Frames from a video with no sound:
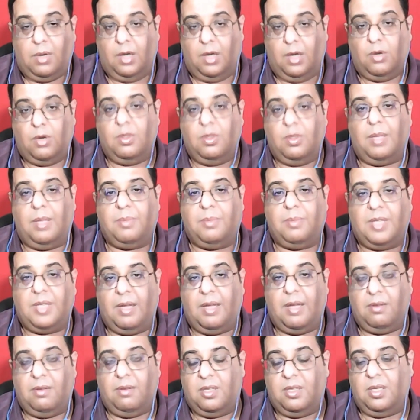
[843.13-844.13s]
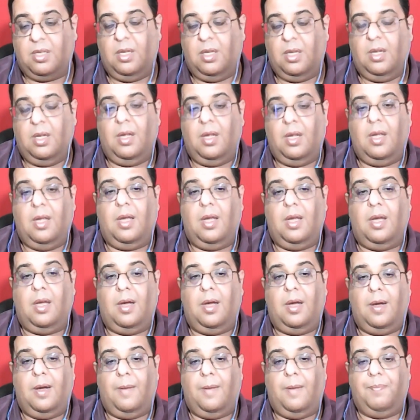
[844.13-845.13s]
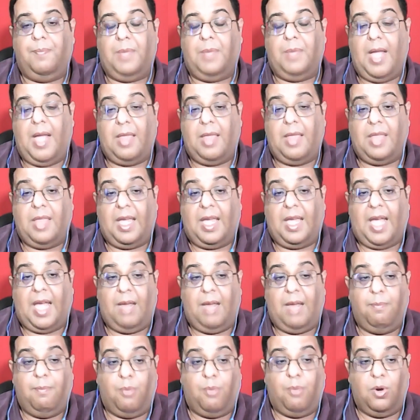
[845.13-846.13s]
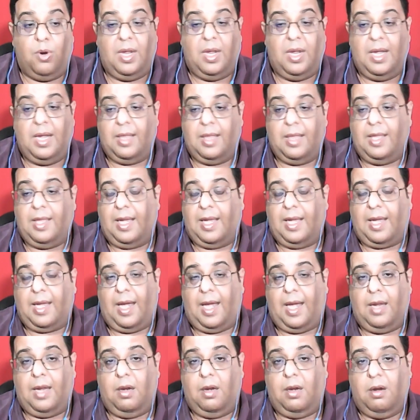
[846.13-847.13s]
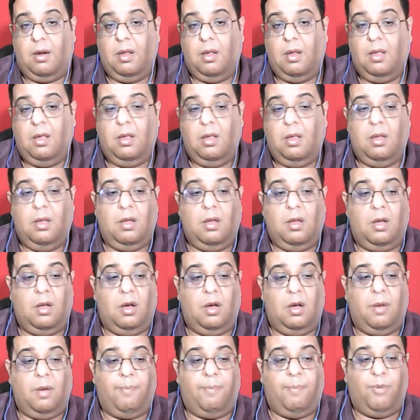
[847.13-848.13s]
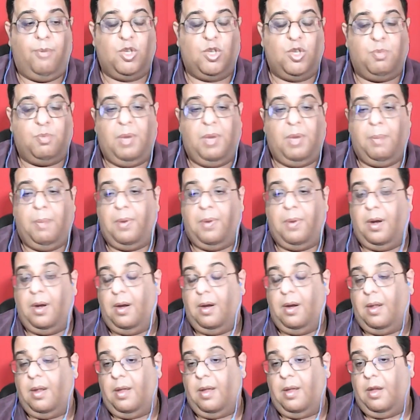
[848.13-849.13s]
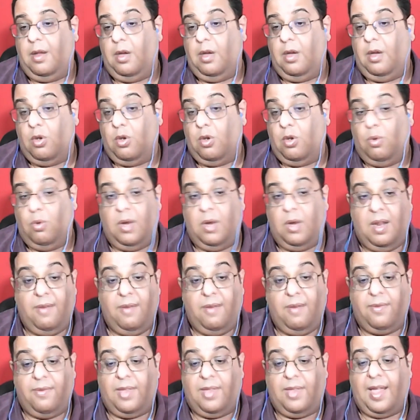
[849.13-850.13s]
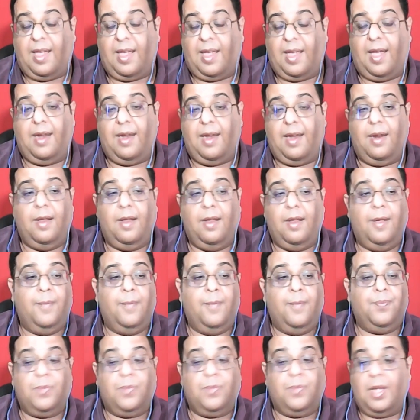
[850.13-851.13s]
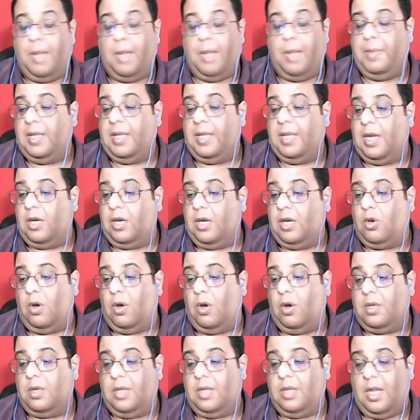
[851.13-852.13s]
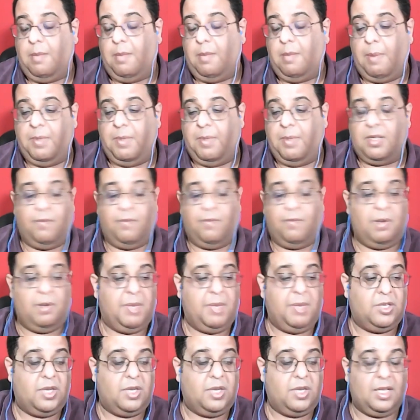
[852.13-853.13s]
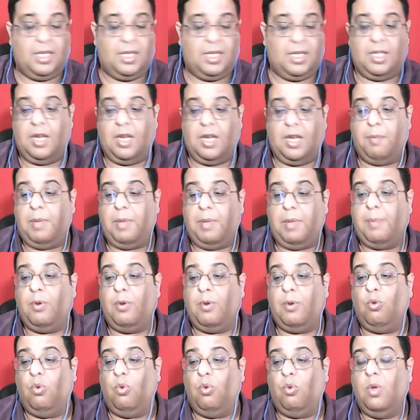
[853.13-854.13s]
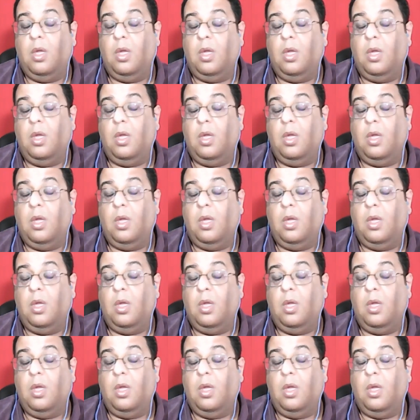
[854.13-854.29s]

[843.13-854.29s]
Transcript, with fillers: unto themselves, um, and they can bully and they can uh, push people uh, to leave. They can, I mean, there are talks. I remember someone mentioning that there are people who